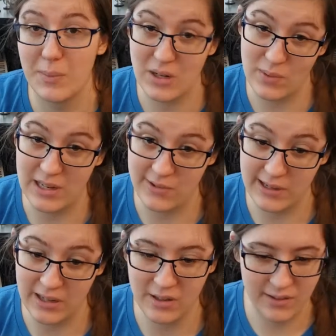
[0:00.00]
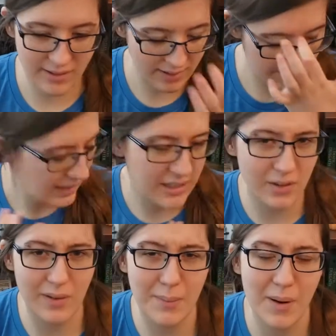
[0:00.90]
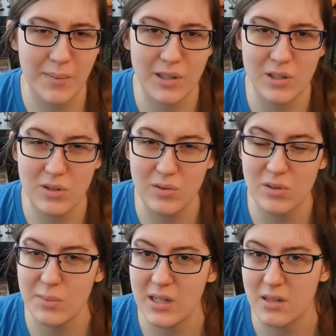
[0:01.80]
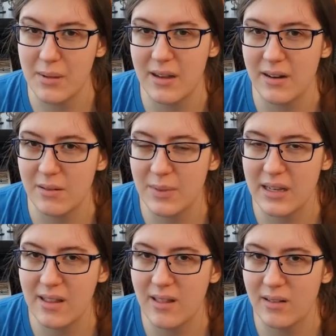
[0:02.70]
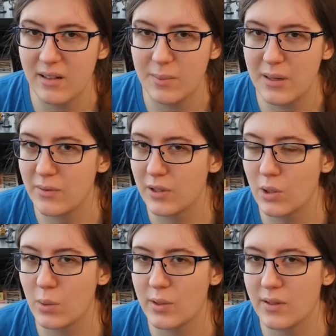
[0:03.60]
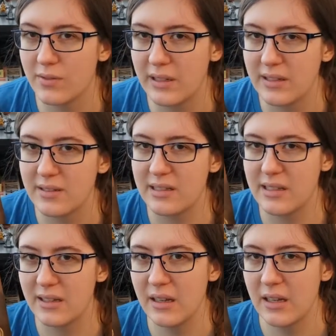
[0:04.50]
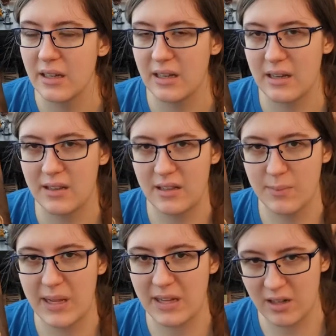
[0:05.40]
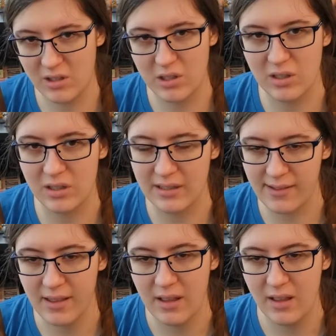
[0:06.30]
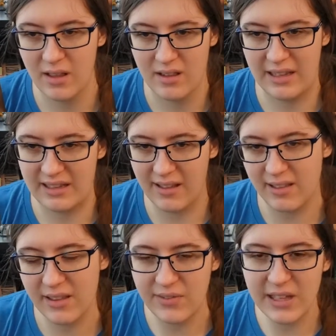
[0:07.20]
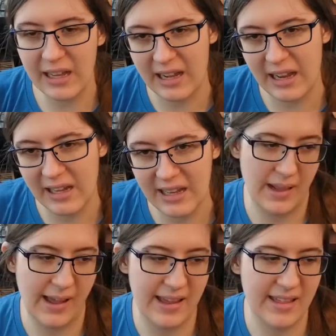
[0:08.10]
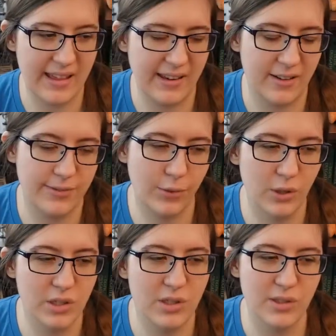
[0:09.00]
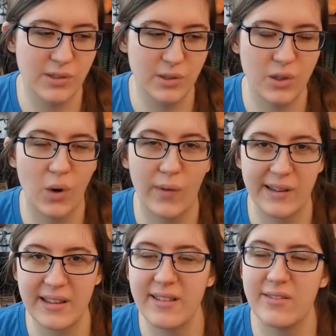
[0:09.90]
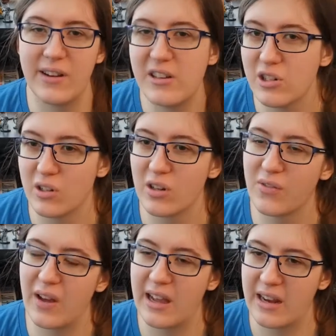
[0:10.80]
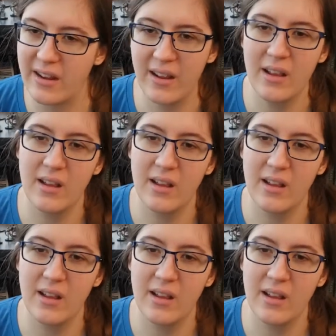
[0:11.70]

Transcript: my 2020 goals. Don't remember too much about it, but it's a little bit of a lower fantasy, and I think the main character is like this thiefy guy, and he's kind of forced to go on this adventure to find